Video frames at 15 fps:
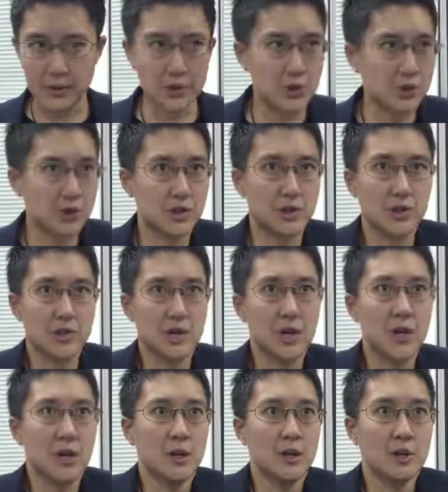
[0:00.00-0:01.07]
And so she's
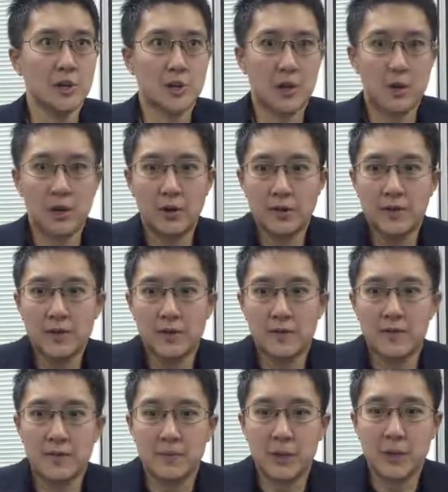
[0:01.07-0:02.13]
got all this
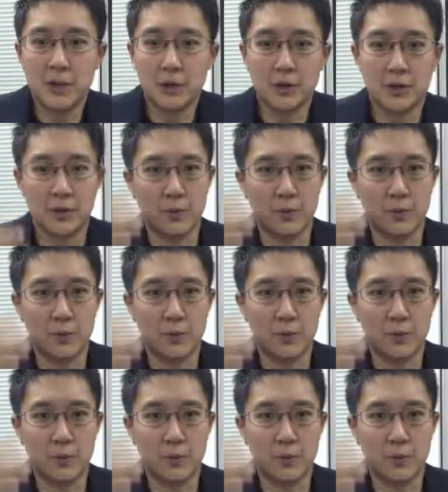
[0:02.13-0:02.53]
information